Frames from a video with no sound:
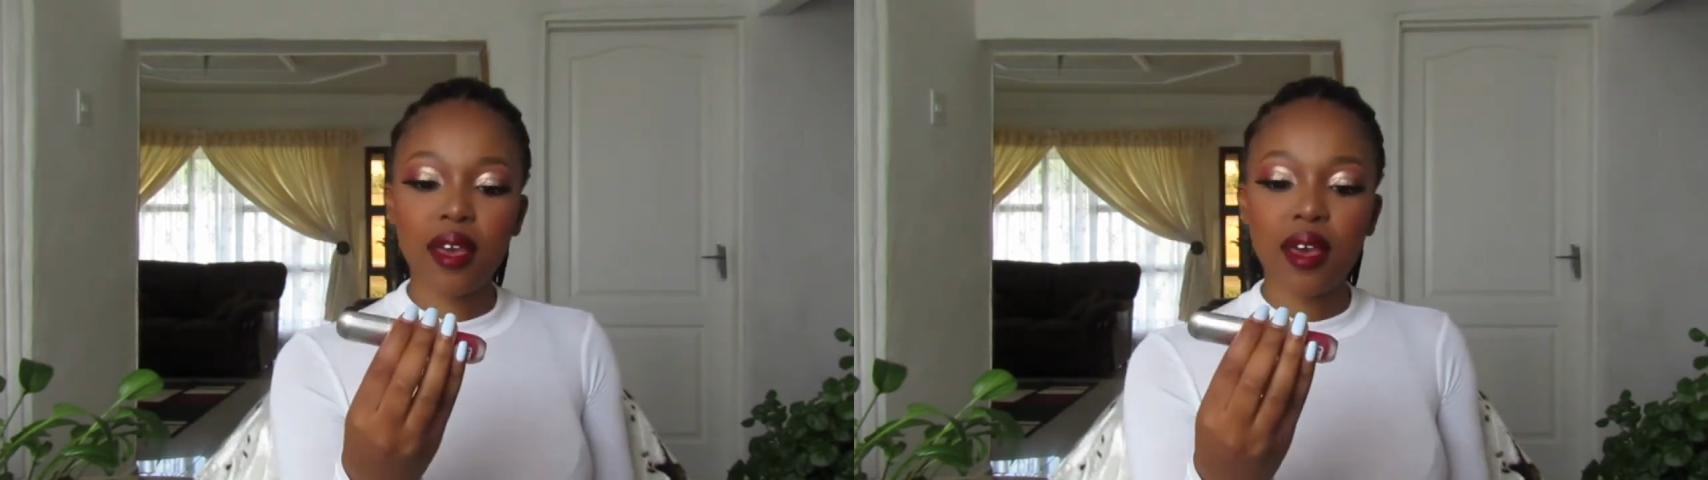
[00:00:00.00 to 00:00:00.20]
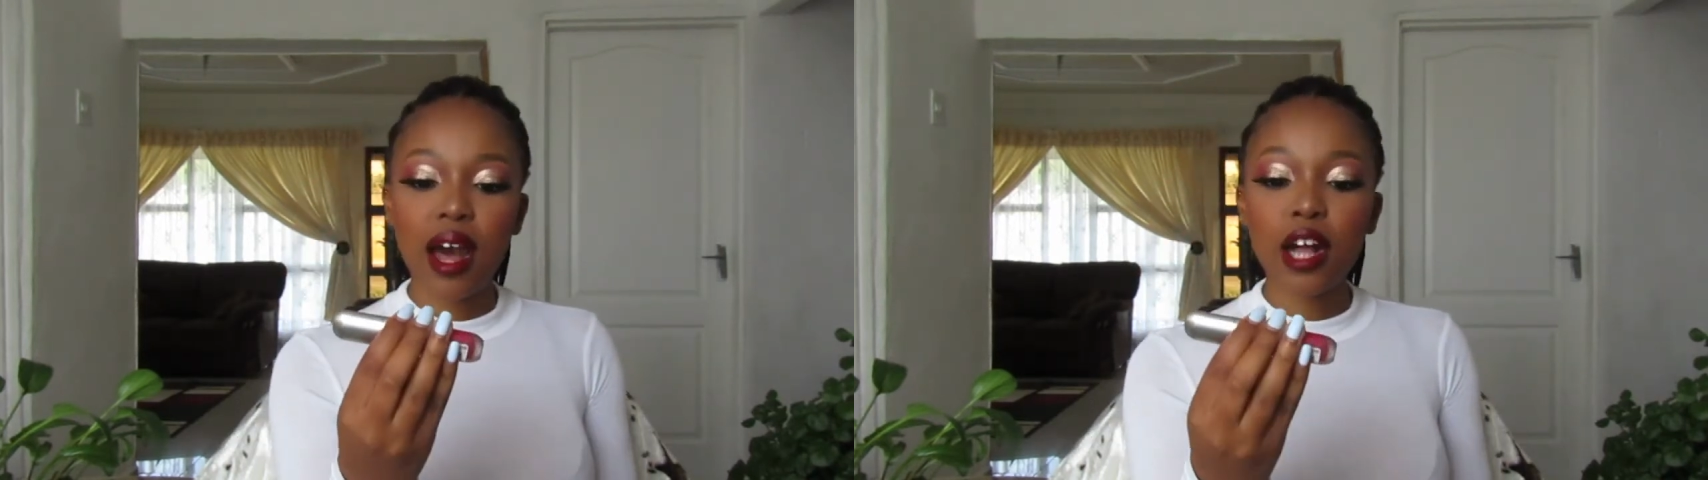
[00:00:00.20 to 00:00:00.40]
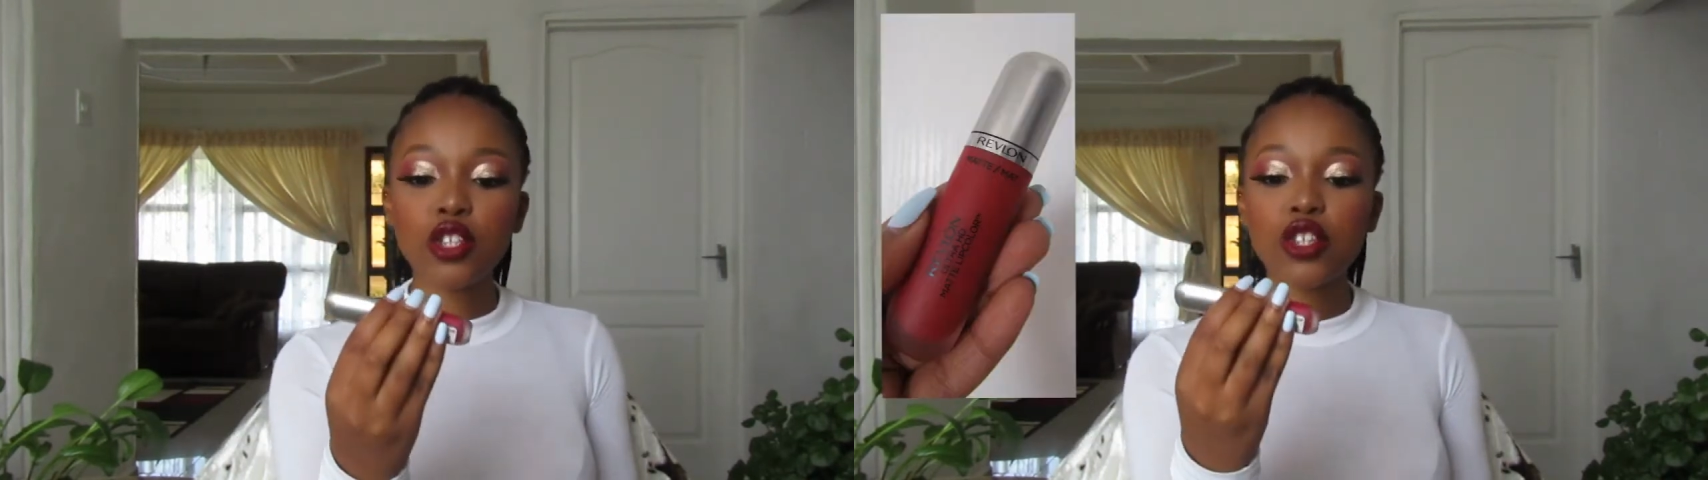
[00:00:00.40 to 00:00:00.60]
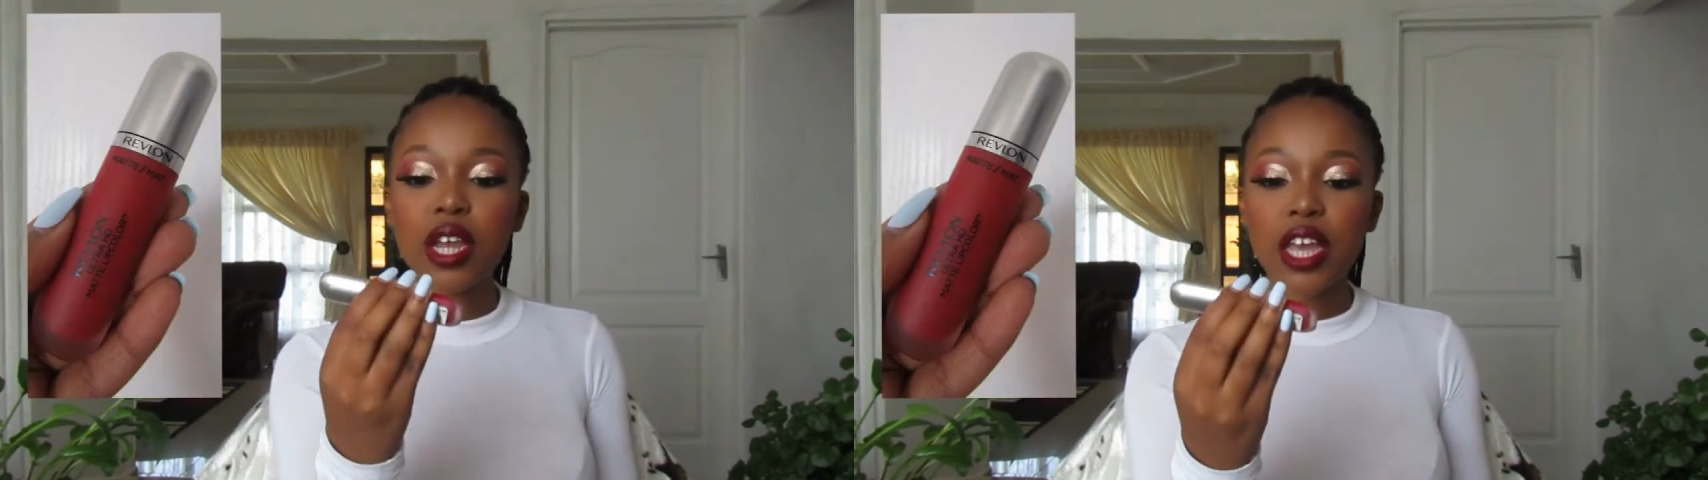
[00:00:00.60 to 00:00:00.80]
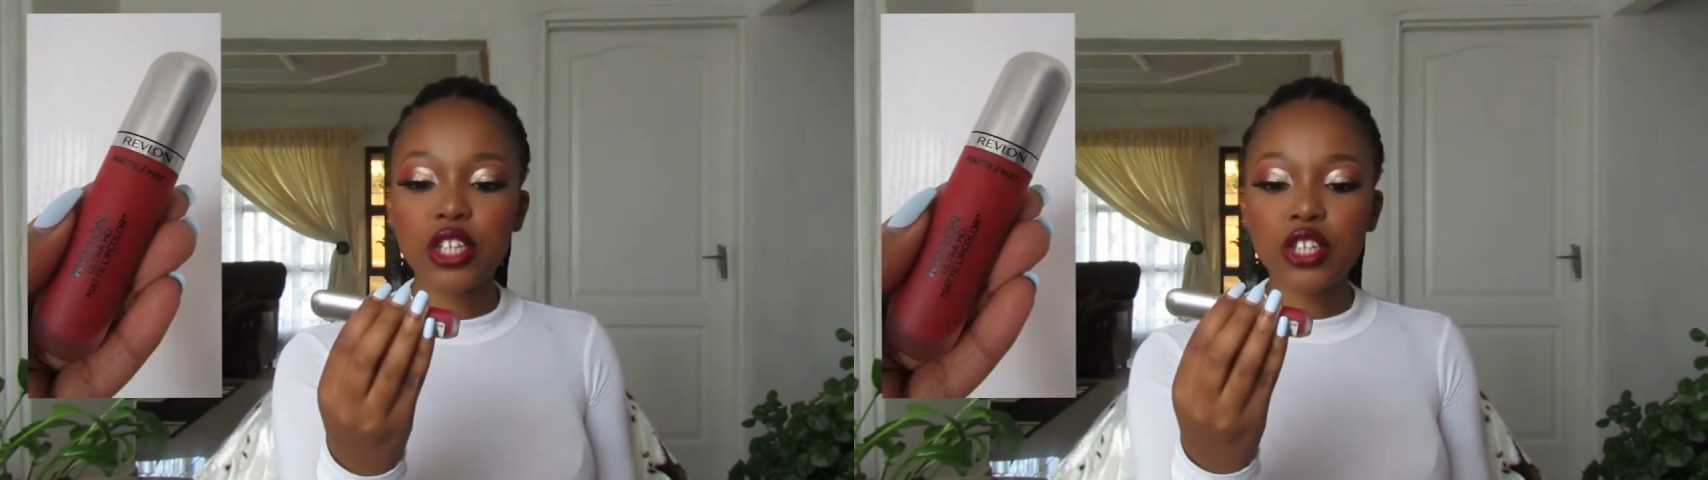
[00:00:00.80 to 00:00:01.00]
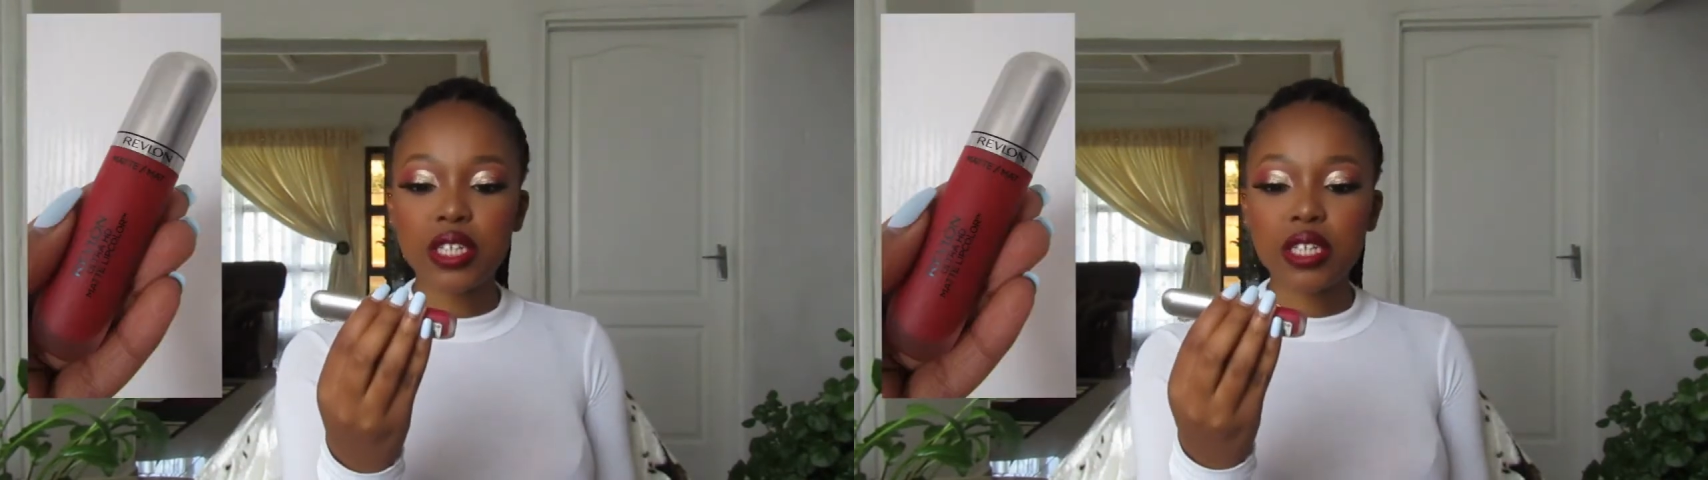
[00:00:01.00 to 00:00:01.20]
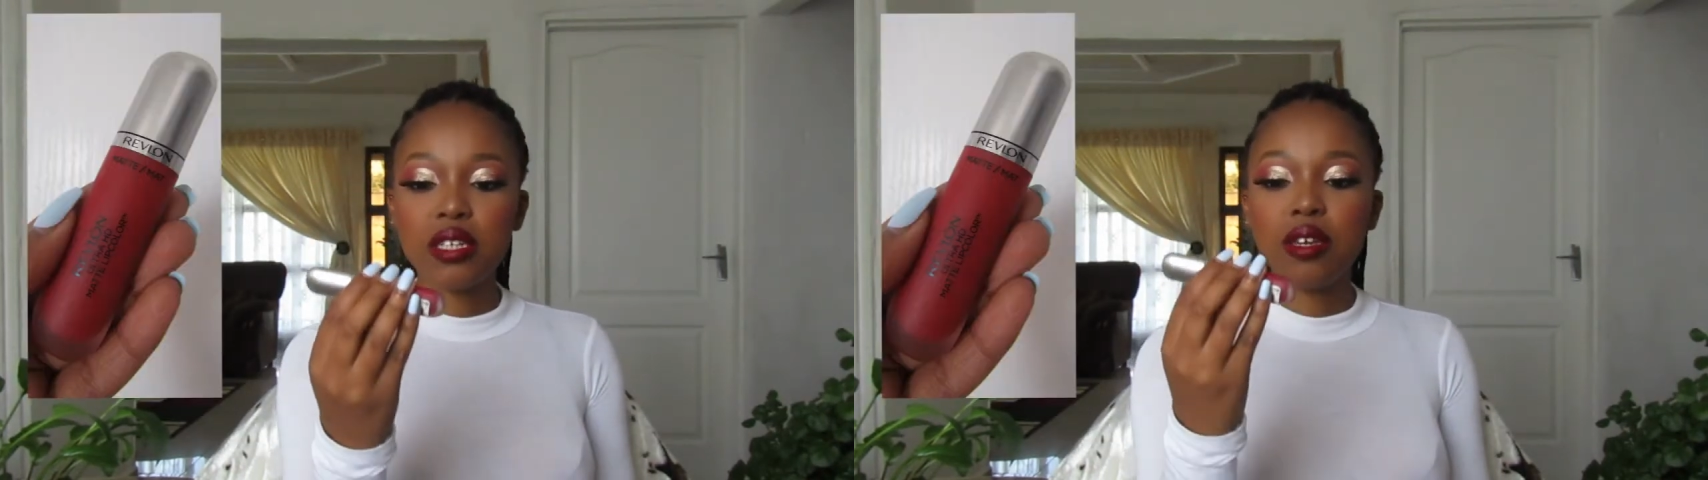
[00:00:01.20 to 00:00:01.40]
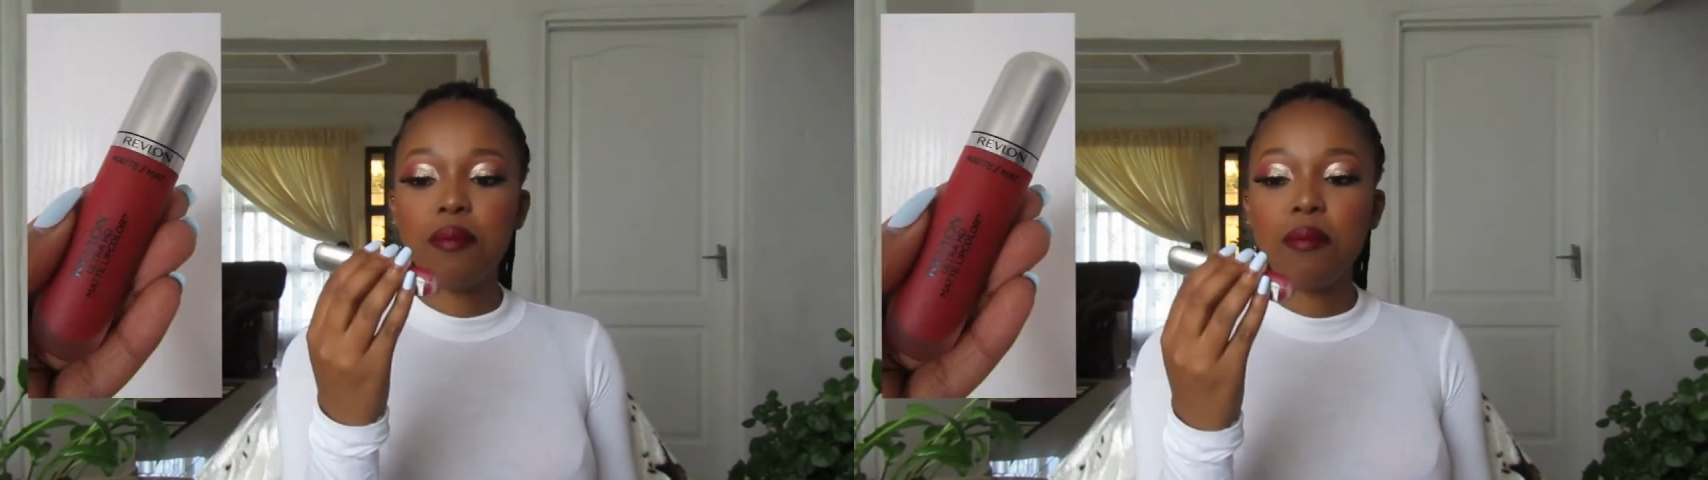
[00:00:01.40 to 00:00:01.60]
Ultra HD